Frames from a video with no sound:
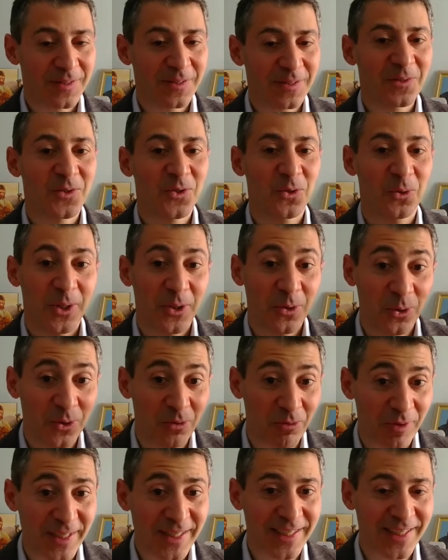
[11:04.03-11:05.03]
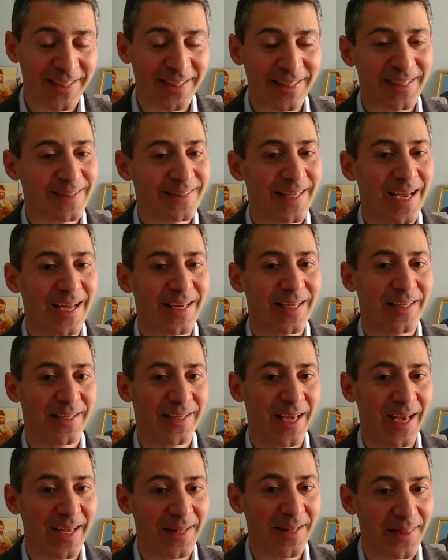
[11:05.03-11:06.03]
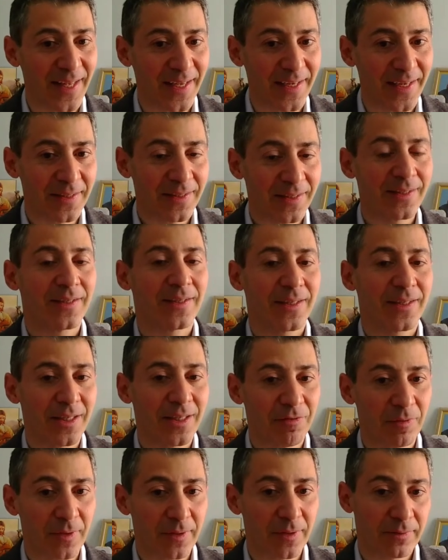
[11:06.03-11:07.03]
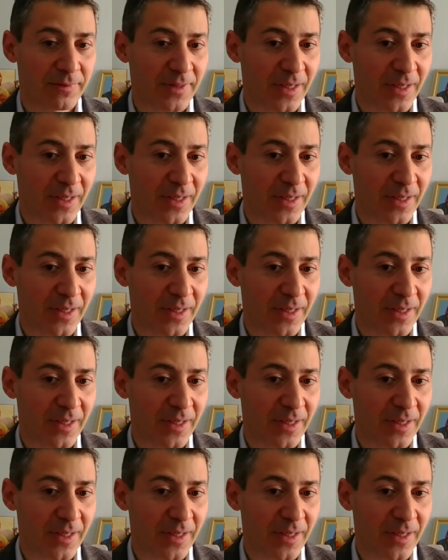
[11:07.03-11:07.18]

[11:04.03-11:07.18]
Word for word: So mm -hmm. he could mm-hmm. read it in Italian and then give it,